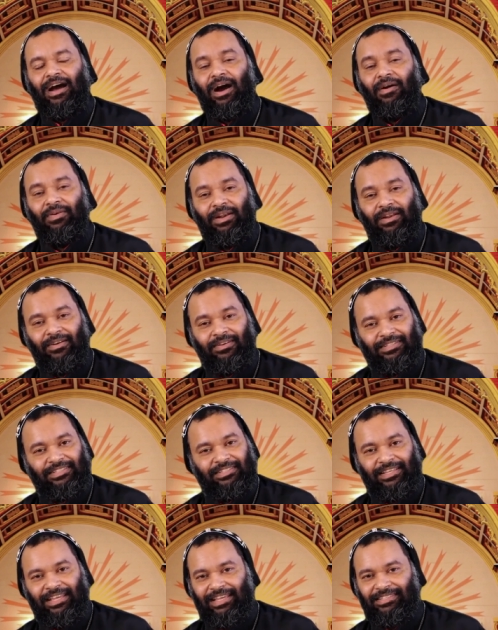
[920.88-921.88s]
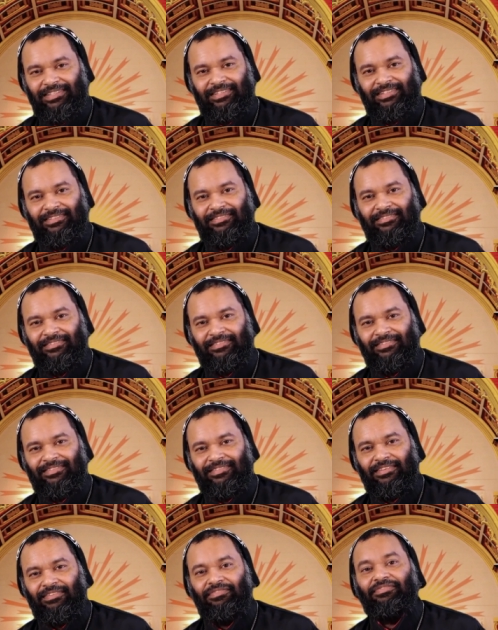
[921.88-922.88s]
our Lord says,
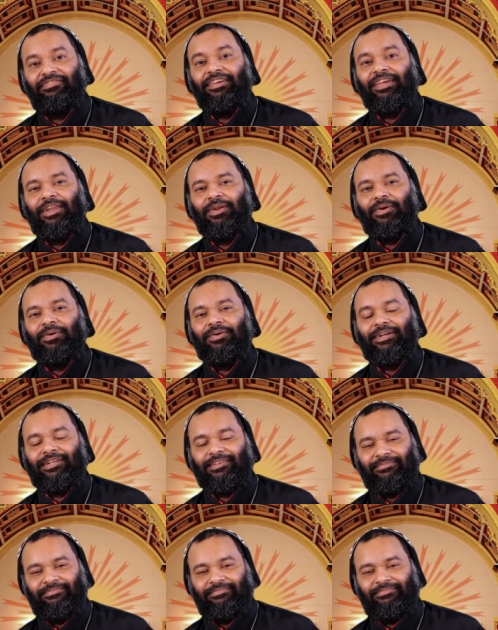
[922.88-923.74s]
fear not.